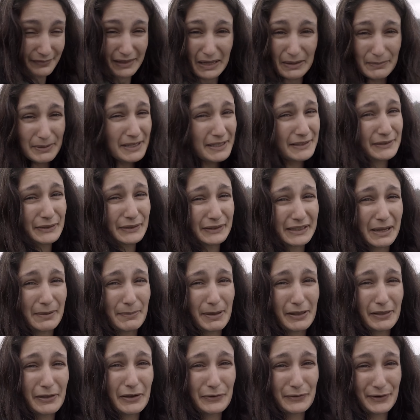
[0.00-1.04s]
but it's all
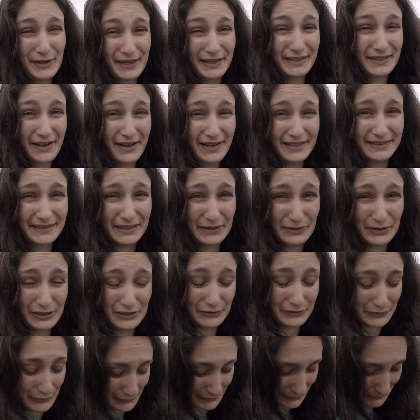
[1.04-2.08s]
coming along really nicely, which
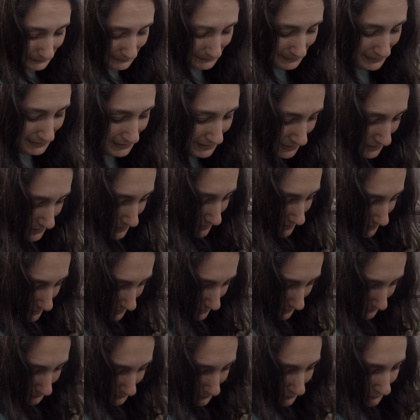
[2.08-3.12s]
is awesome. Uh,
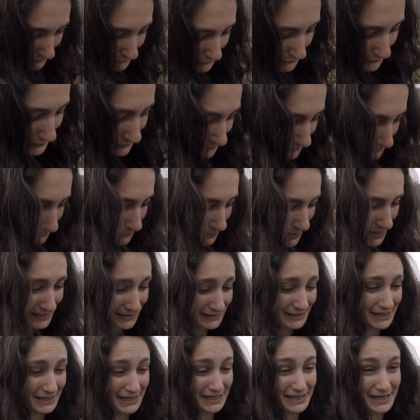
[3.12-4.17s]
I'm looking forward to
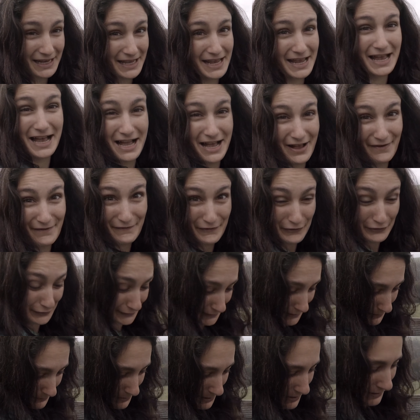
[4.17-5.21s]
planting in here for
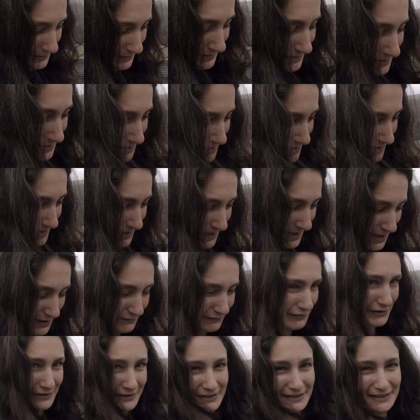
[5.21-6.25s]
summer. I have
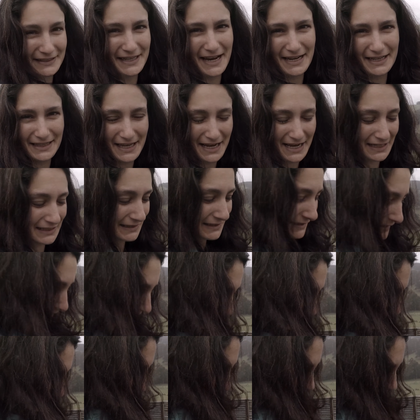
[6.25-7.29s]
lots of seedlings
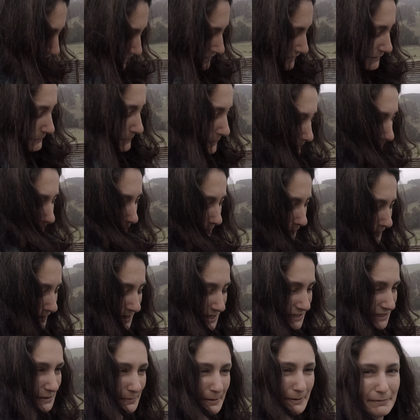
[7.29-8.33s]
and some of them are
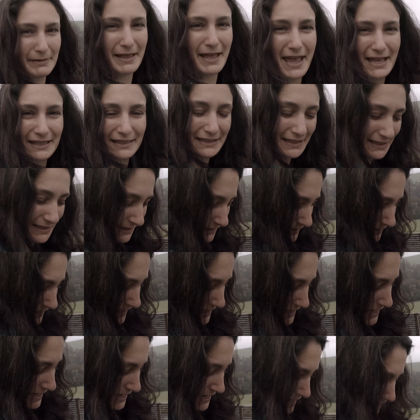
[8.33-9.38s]
ready to be planted
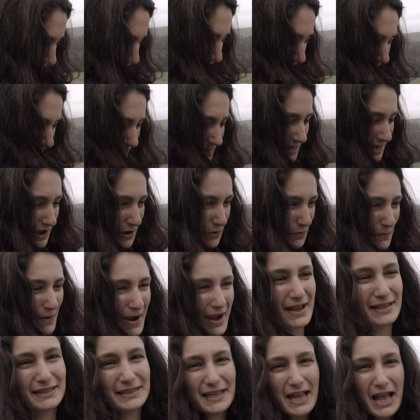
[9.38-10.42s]
and I can't
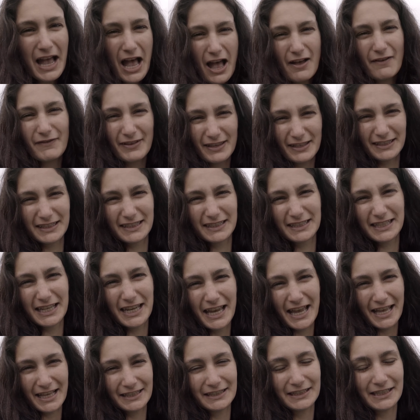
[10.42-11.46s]
wait to harvest
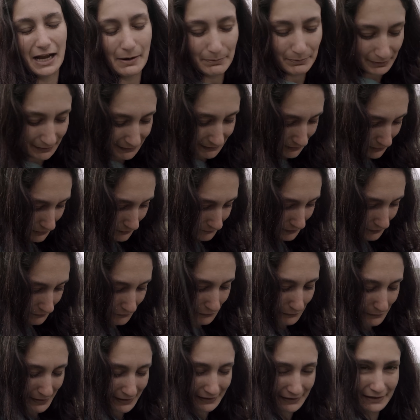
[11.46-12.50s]
and start preserving
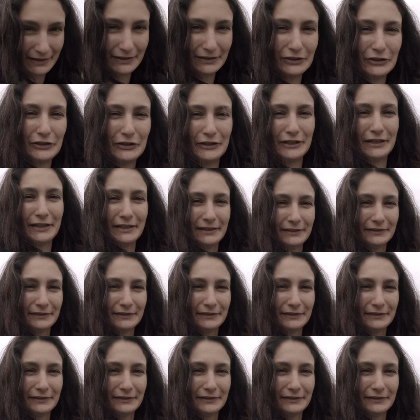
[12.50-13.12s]
for winter too.